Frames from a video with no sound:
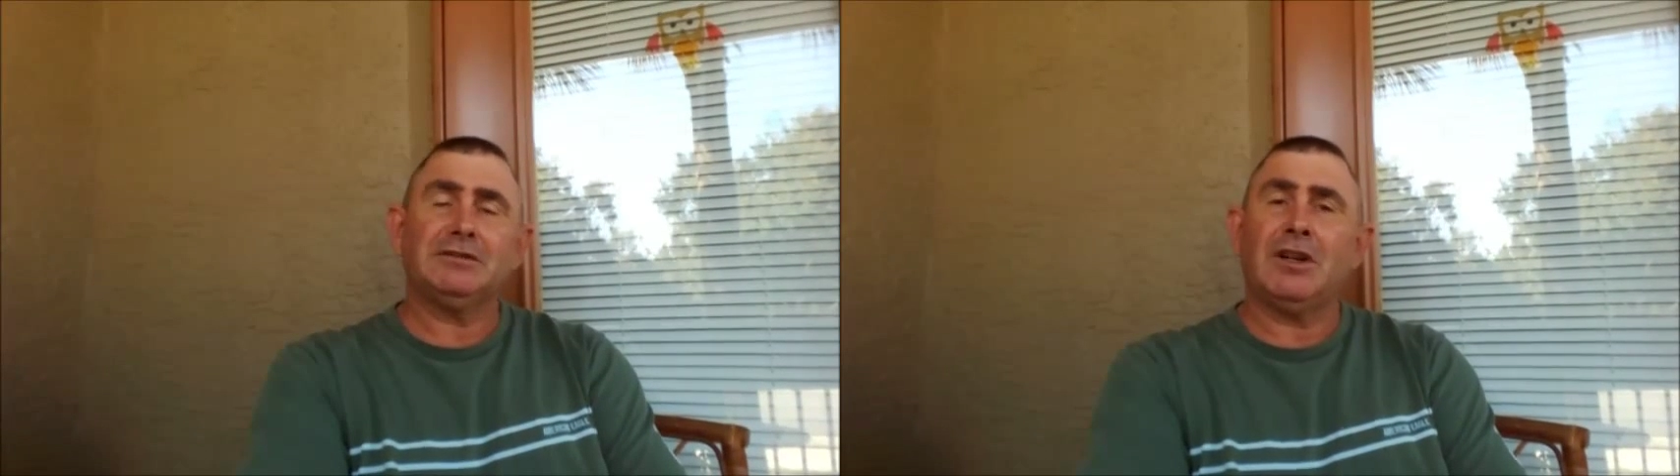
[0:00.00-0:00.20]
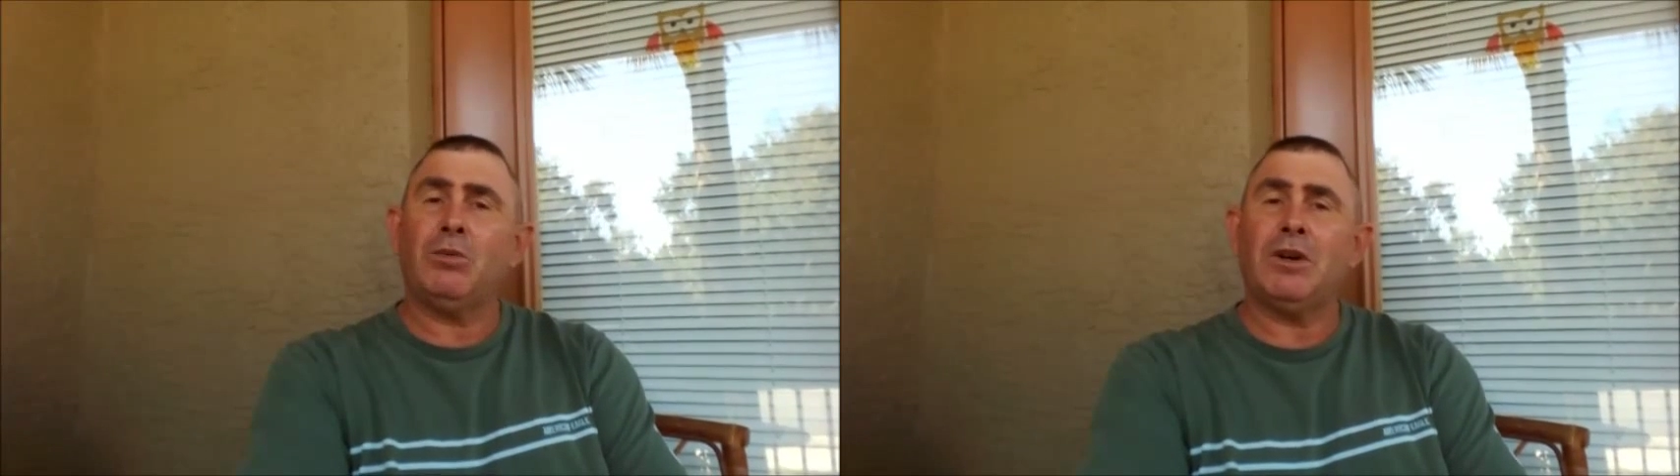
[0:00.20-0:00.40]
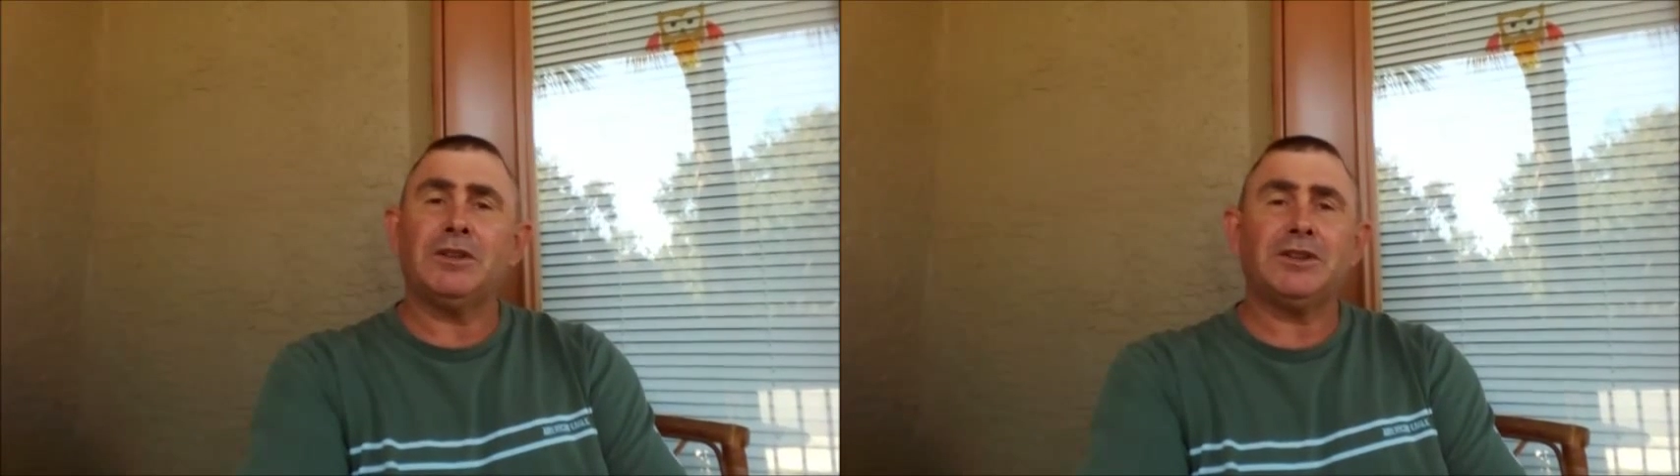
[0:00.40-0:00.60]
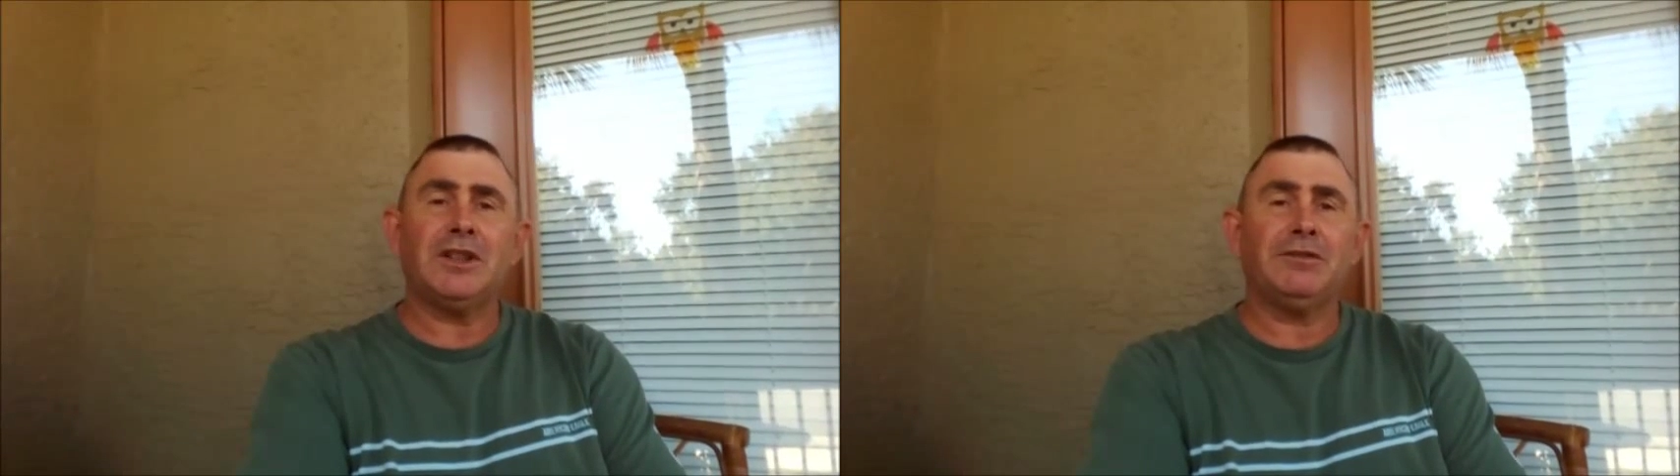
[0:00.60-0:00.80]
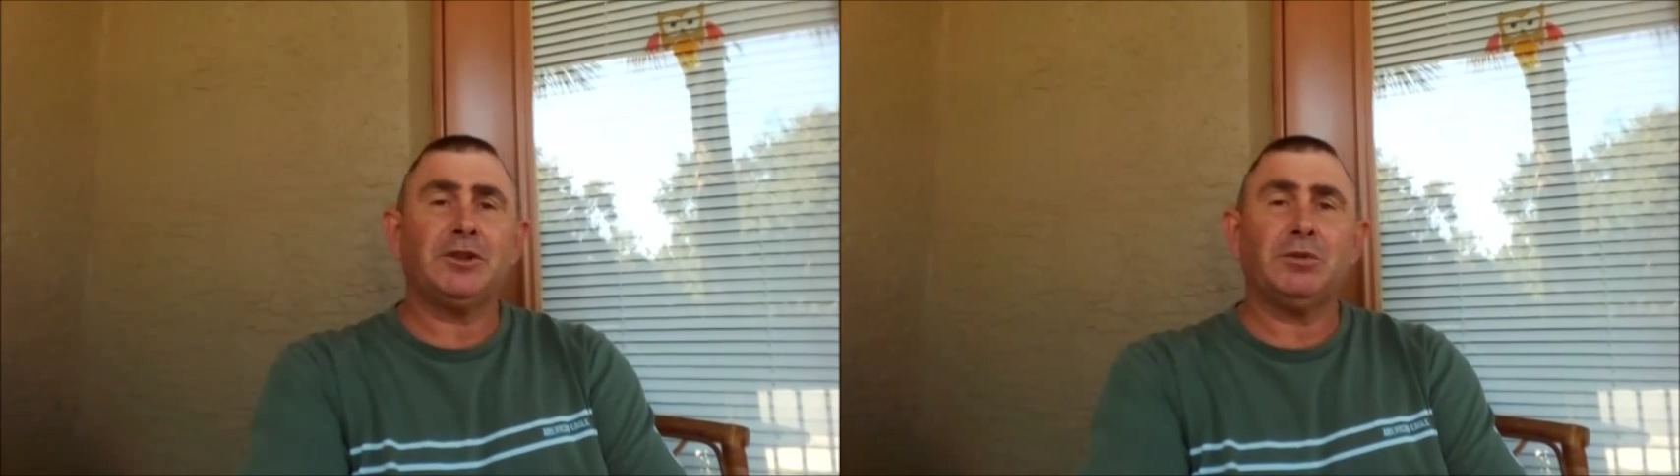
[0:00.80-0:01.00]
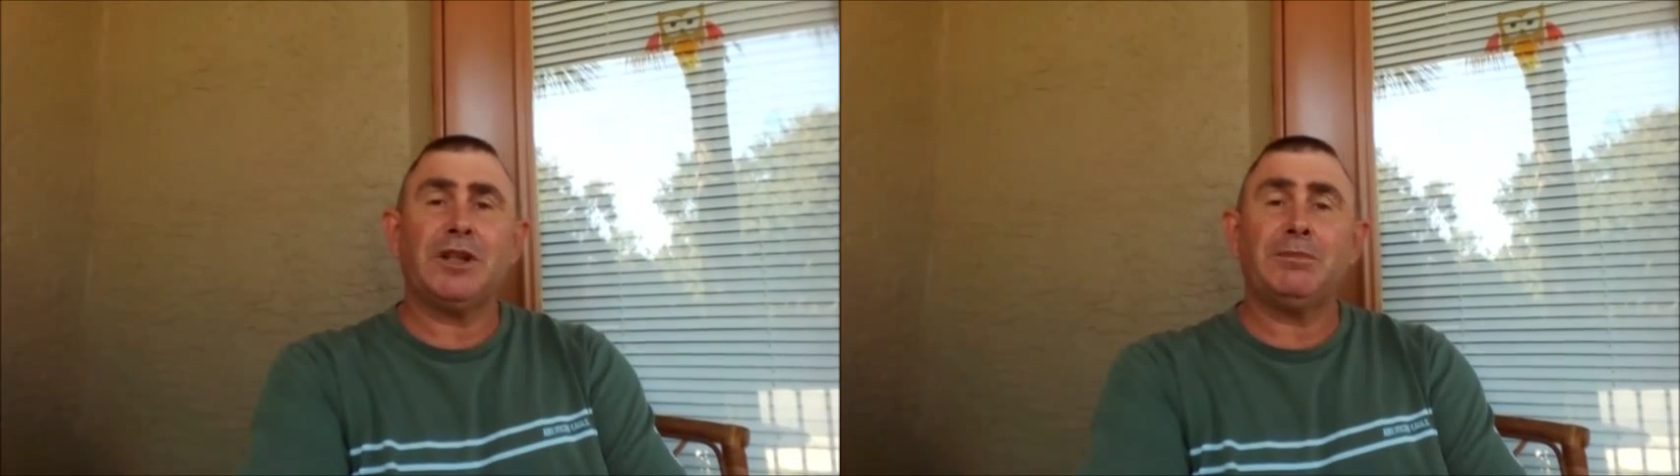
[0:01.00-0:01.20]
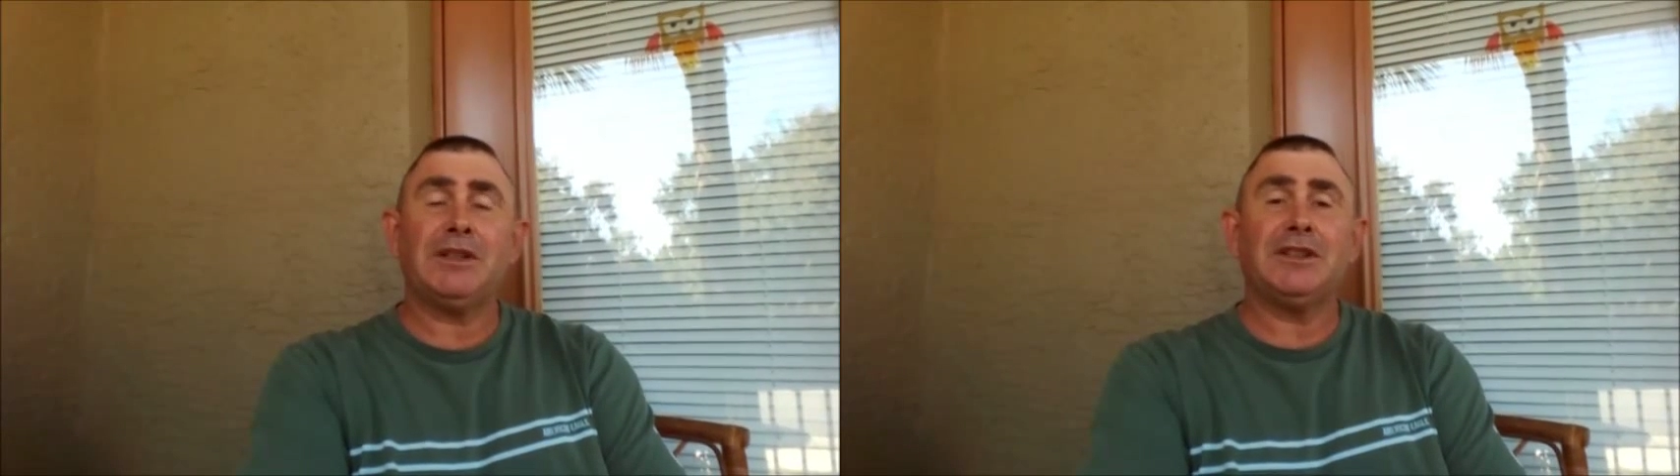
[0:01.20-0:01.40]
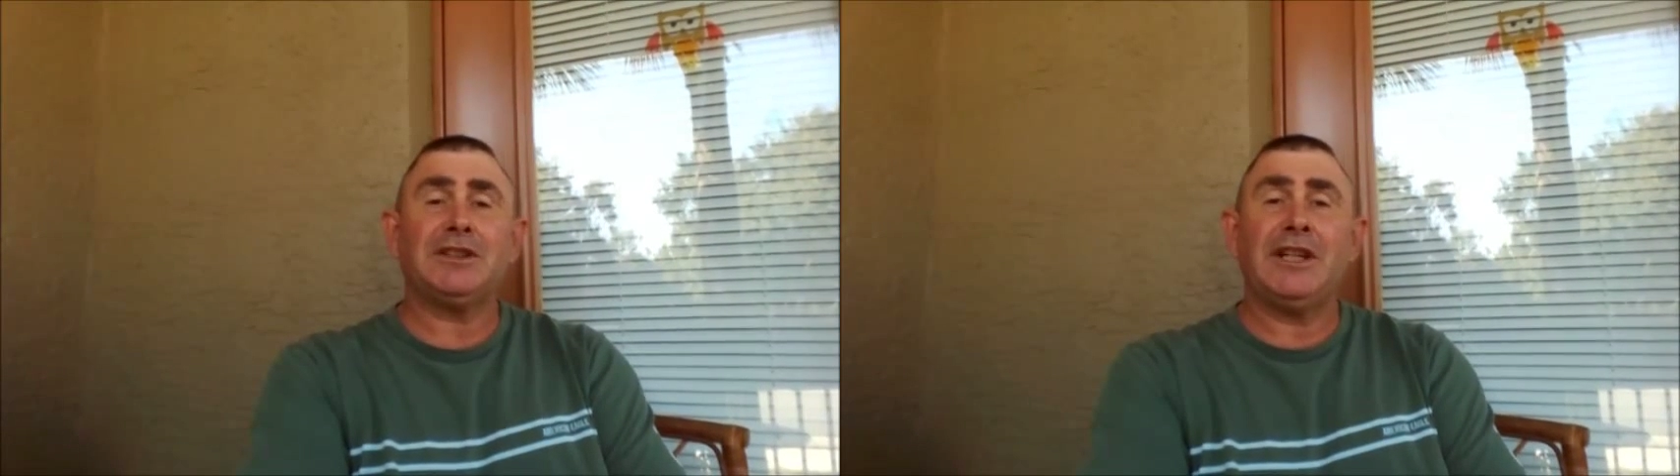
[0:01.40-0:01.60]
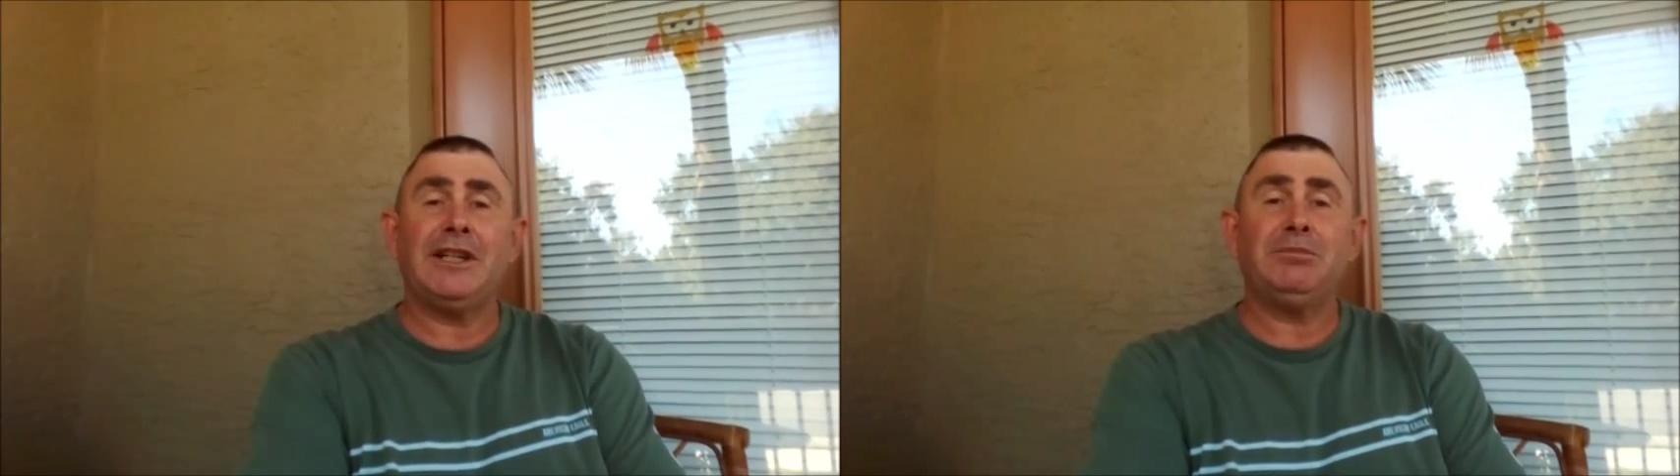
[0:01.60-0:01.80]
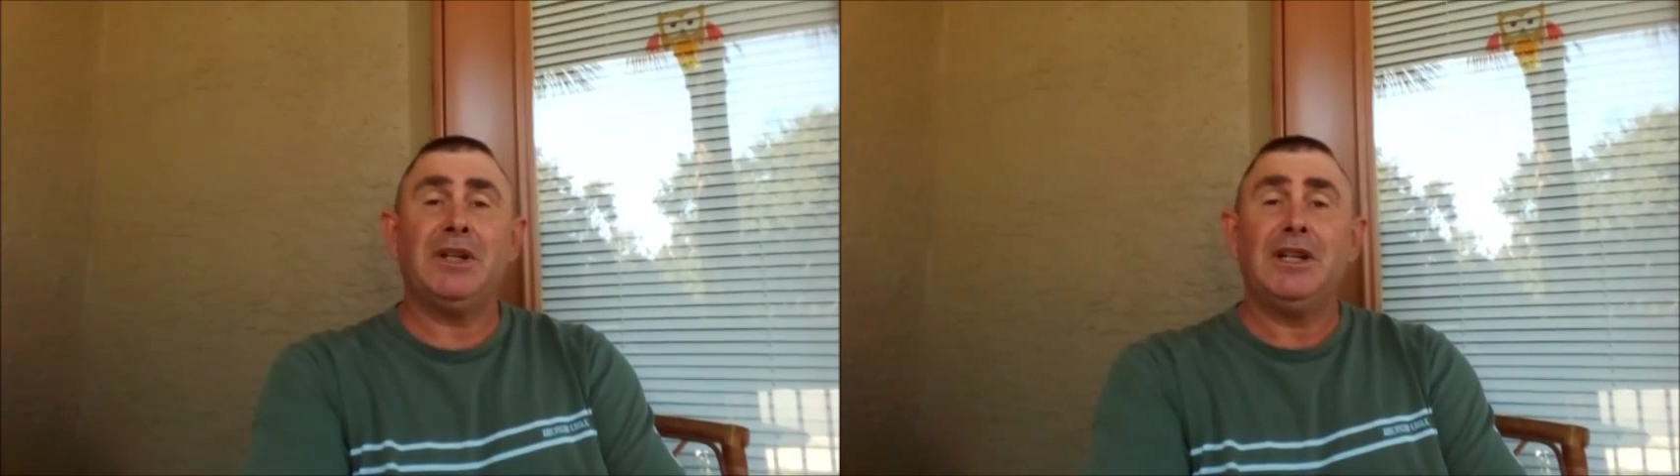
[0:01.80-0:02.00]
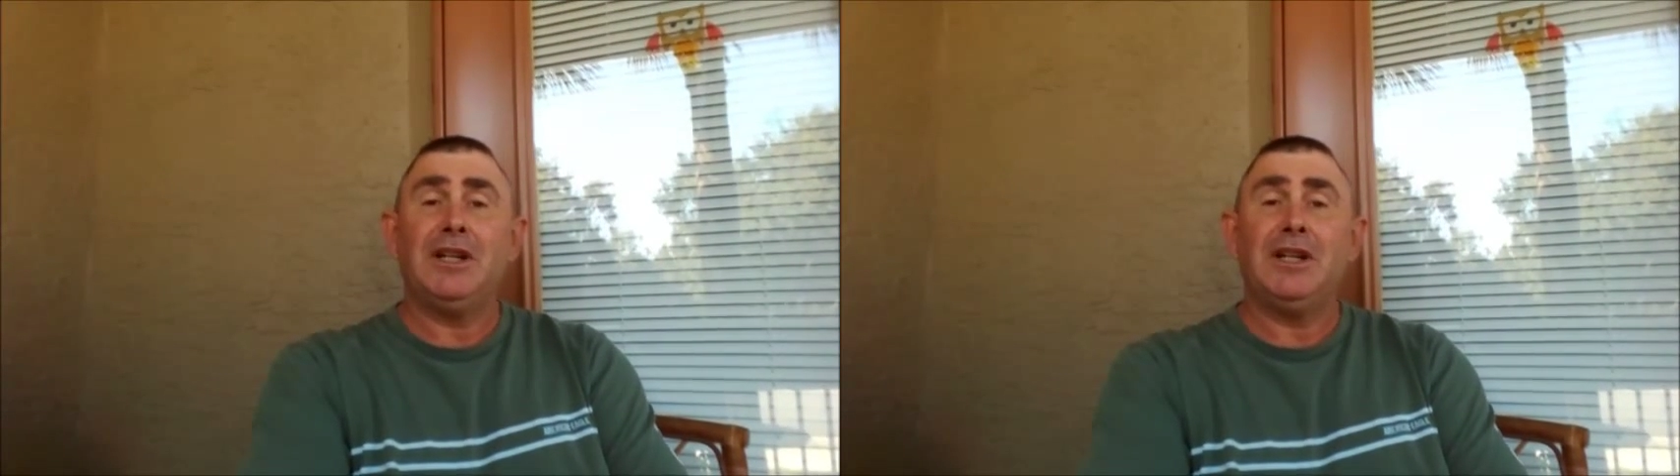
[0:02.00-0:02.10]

All water softeners work about the same.